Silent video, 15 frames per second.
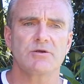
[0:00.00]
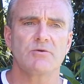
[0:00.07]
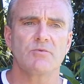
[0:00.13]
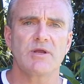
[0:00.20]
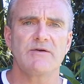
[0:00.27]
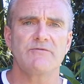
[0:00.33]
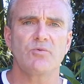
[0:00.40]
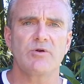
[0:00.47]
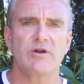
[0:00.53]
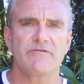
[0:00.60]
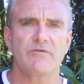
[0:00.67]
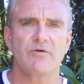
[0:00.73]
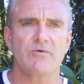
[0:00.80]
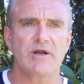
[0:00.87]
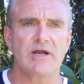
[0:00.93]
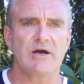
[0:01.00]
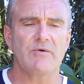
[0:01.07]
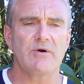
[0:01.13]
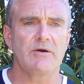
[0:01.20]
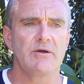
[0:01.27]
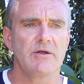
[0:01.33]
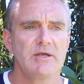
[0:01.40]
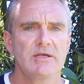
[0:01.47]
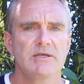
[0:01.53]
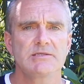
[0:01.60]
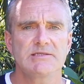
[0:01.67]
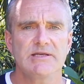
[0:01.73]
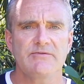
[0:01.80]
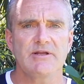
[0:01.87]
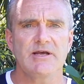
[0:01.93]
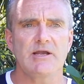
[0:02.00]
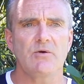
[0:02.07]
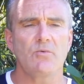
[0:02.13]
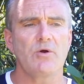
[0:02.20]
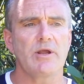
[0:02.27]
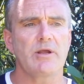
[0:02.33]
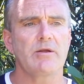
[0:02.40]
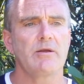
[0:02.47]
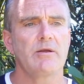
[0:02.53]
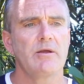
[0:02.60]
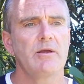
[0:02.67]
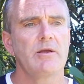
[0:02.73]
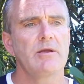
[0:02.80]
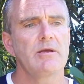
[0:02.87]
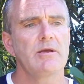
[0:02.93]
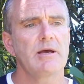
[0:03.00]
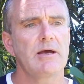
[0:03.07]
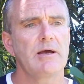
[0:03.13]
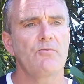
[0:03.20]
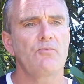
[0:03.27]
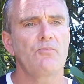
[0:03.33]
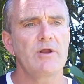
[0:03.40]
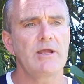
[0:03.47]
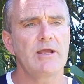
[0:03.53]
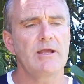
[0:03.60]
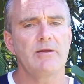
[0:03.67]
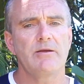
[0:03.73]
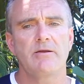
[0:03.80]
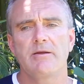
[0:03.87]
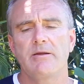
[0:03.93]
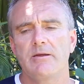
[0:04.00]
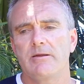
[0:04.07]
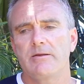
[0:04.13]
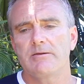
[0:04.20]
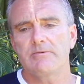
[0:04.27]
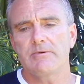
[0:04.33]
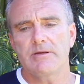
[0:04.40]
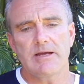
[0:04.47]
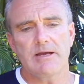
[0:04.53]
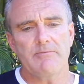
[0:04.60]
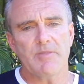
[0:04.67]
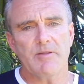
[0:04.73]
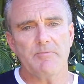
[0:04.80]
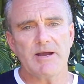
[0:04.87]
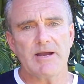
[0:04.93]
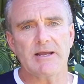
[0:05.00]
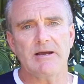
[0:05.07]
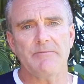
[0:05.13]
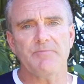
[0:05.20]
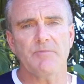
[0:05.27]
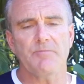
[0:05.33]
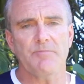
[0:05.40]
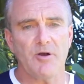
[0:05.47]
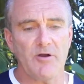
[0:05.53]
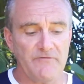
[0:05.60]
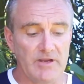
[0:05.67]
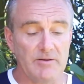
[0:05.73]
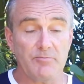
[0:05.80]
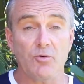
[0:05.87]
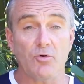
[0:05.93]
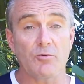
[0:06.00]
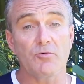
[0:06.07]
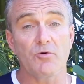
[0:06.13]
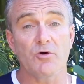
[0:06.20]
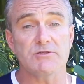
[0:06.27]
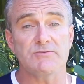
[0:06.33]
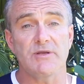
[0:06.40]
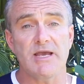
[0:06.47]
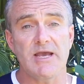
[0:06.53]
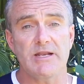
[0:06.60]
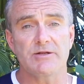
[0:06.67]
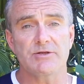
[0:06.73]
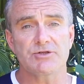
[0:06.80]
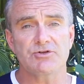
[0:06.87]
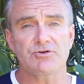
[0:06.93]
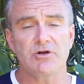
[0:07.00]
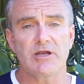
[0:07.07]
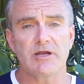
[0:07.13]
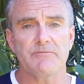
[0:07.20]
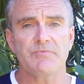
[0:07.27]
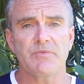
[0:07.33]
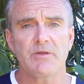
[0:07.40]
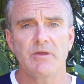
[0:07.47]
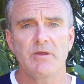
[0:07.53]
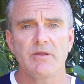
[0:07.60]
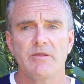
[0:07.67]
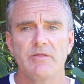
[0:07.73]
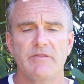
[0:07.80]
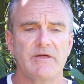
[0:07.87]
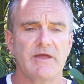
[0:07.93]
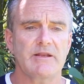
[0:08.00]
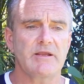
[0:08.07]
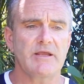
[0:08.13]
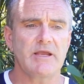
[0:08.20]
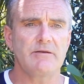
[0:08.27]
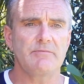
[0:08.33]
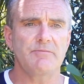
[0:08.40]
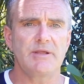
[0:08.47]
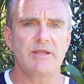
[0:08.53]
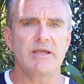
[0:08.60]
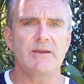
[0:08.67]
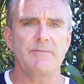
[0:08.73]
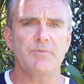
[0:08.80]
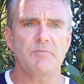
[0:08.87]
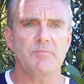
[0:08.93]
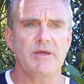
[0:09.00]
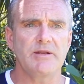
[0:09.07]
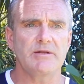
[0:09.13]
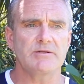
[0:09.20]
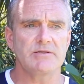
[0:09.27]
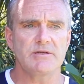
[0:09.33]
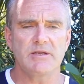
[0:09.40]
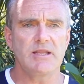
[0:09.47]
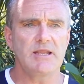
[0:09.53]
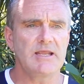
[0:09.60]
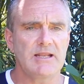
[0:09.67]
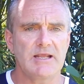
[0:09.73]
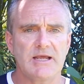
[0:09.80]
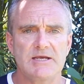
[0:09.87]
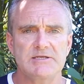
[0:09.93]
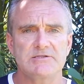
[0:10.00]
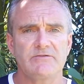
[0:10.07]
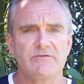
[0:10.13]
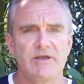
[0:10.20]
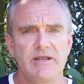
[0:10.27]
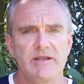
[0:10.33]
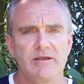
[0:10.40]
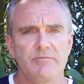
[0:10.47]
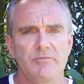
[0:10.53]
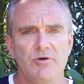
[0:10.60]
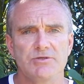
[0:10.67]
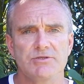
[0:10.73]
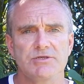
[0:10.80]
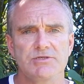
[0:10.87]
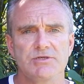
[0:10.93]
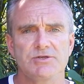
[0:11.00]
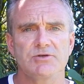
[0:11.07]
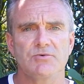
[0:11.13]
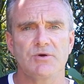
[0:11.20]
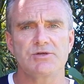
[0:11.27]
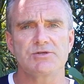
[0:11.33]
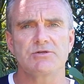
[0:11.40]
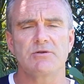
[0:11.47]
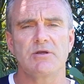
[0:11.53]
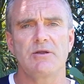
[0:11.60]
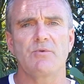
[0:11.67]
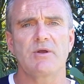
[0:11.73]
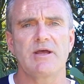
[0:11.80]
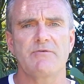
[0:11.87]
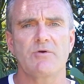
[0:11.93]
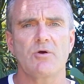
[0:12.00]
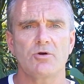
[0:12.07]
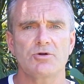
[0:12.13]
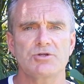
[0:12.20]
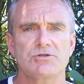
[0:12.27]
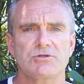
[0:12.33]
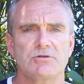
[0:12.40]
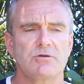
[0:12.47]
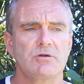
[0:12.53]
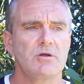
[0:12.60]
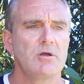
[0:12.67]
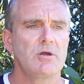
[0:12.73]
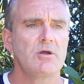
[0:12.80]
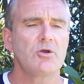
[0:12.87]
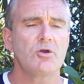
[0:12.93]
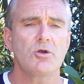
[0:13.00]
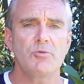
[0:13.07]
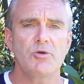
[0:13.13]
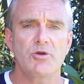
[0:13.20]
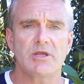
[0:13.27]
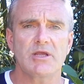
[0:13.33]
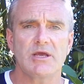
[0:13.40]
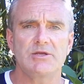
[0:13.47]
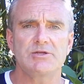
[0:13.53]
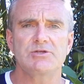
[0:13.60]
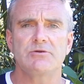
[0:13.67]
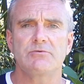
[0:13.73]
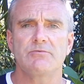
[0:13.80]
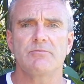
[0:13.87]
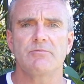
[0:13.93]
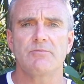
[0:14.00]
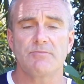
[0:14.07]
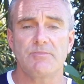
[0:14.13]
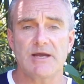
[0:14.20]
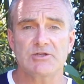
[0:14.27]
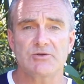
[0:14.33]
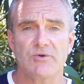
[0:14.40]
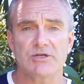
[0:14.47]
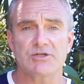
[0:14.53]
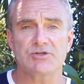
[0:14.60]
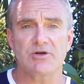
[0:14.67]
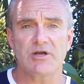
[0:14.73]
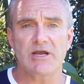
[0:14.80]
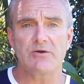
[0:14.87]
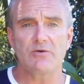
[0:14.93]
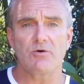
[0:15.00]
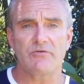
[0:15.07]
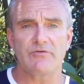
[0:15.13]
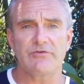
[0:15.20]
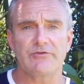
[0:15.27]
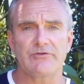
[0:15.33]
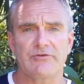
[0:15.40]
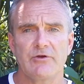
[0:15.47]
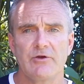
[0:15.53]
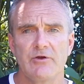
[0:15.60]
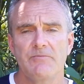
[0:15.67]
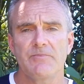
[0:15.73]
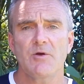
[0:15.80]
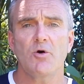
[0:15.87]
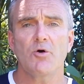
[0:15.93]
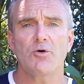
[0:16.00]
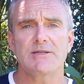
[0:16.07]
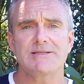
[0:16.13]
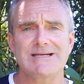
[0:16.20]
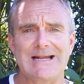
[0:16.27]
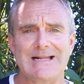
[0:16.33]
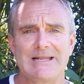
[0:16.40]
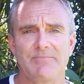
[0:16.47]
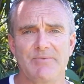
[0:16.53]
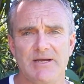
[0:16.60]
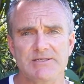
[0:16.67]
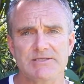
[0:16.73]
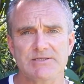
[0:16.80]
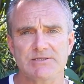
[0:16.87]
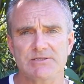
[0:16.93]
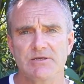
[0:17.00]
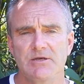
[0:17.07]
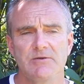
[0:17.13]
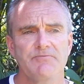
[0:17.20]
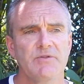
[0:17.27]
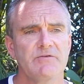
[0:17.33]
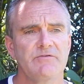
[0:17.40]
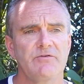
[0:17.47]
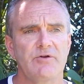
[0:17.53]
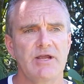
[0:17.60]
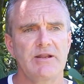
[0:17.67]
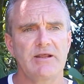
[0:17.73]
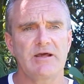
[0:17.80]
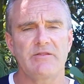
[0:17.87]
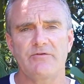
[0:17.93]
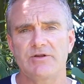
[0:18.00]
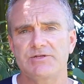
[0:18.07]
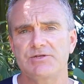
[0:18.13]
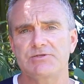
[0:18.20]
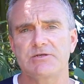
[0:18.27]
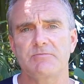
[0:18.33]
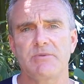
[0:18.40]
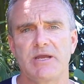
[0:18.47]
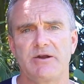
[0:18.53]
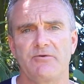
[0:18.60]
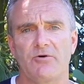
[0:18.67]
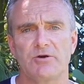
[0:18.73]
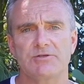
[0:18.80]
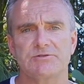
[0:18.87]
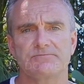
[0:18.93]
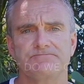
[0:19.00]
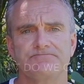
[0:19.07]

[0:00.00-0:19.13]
We have 24-hour, 7-day-a-week rear backup, both in Port Moresby and in Australia, that can be implemented in the case of any emergency situation. And we have constant communication back to our Australian office on a daily basis for any other issues that may arise.